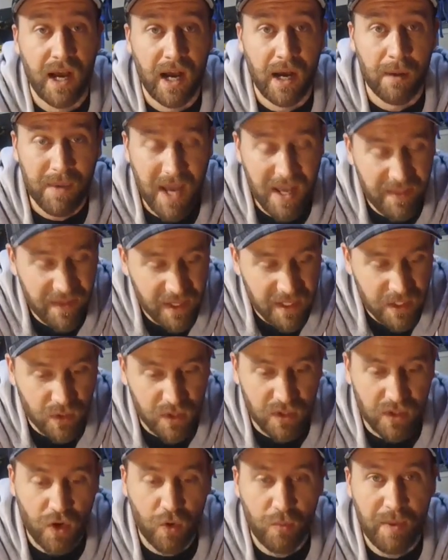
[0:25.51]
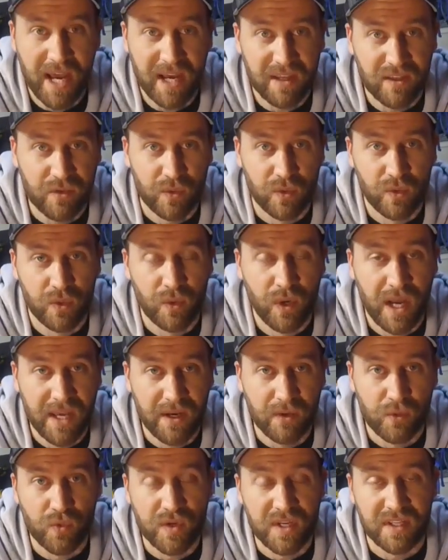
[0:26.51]
and then you can go back through
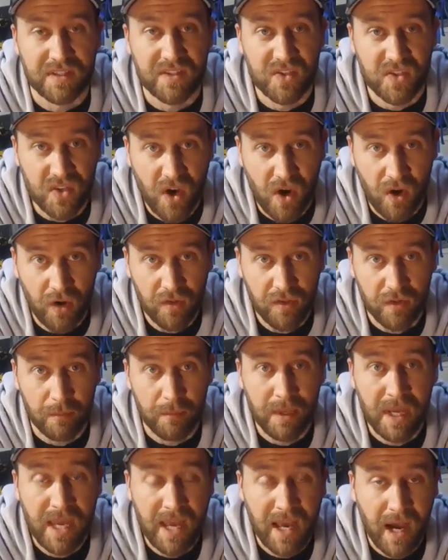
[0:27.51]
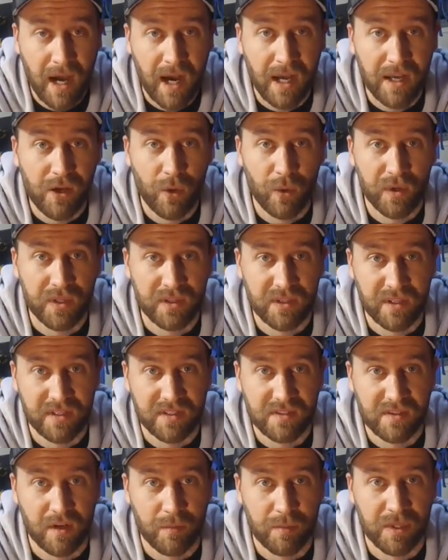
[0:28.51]
and reinstall them knowing that
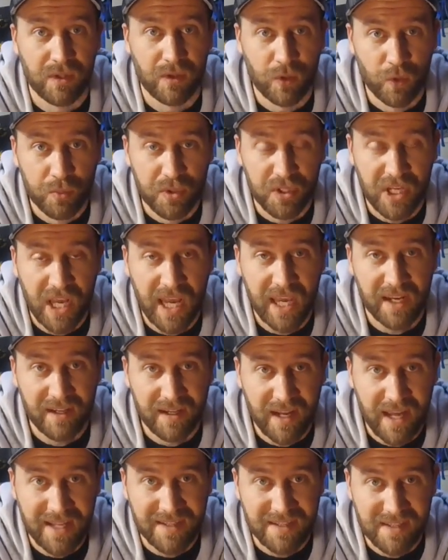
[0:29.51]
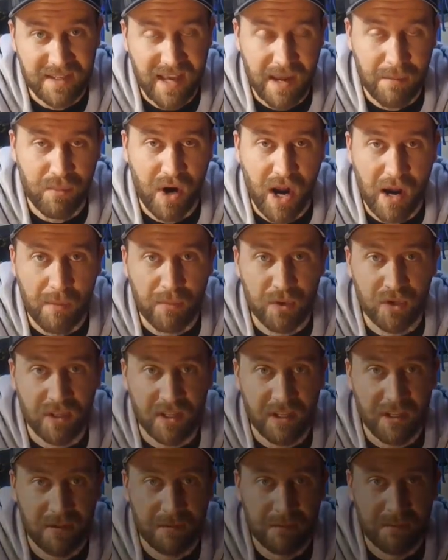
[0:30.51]
it's going to be lubricated and set properly.